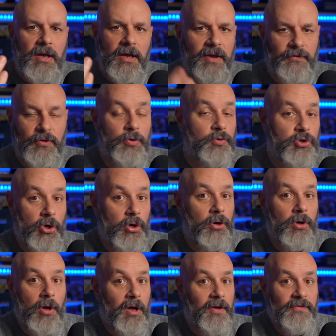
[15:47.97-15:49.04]
If you turn
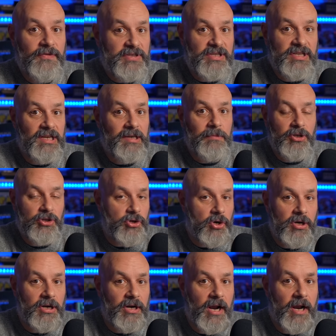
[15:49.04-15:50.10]
off Steam and
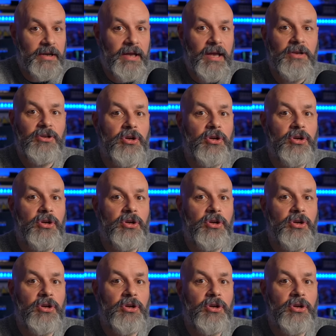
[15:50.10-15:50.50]
turn it on again,